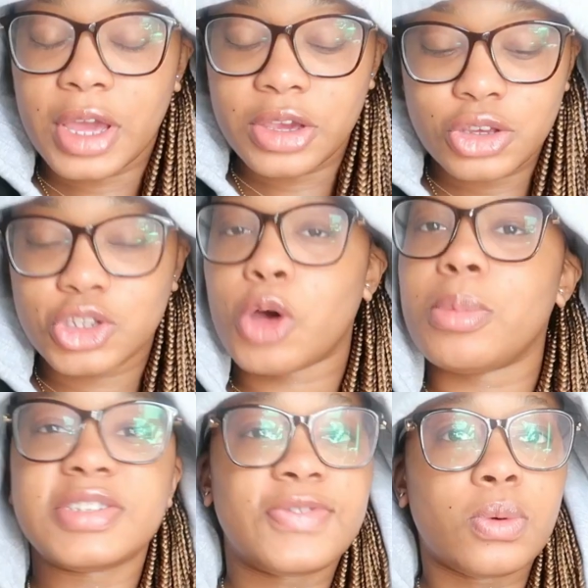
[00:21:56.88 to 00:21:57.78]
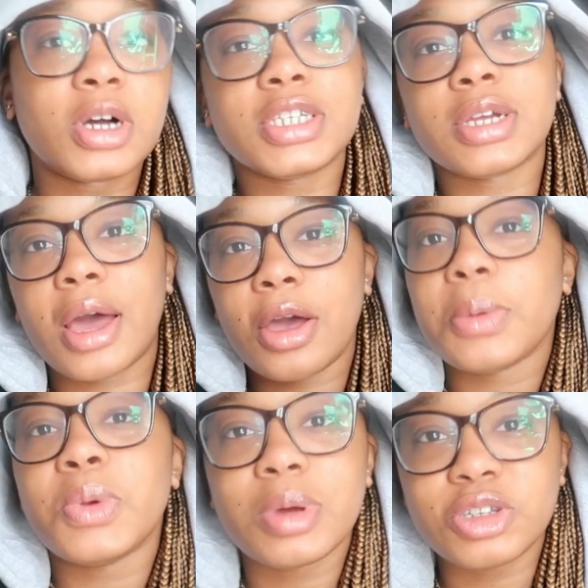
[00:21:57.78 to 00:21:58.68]
thank you so much for watching i
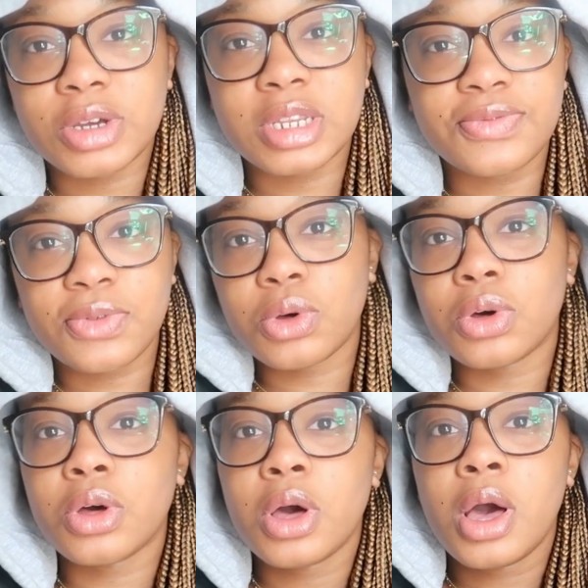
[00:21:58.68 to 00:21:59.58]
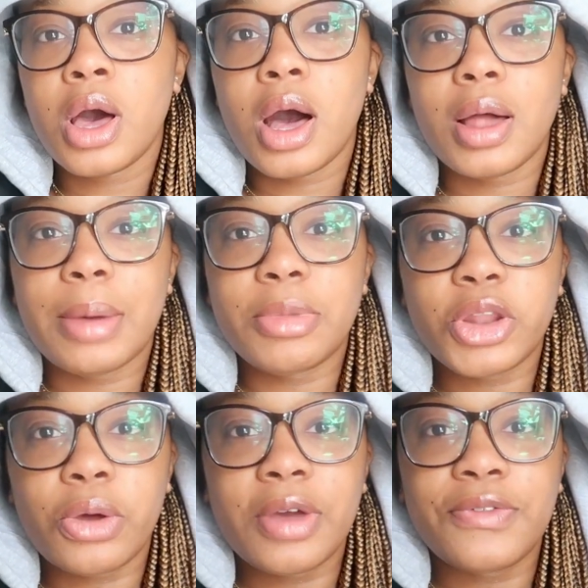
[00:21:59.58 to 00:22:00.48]
hope you enjoyed this vlog let me
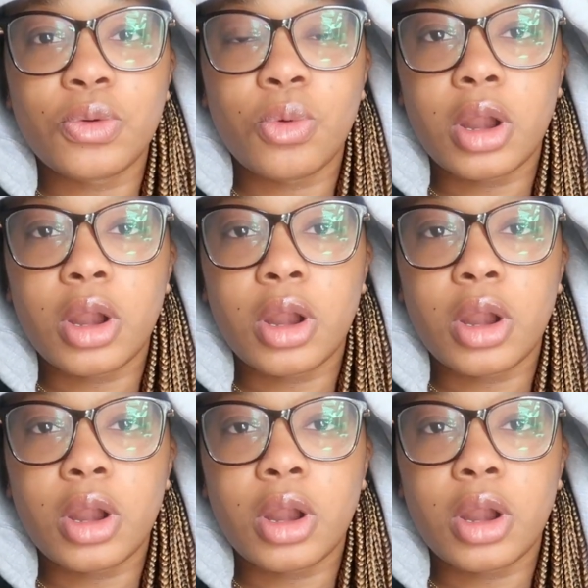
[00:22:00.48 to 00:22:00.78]
know if you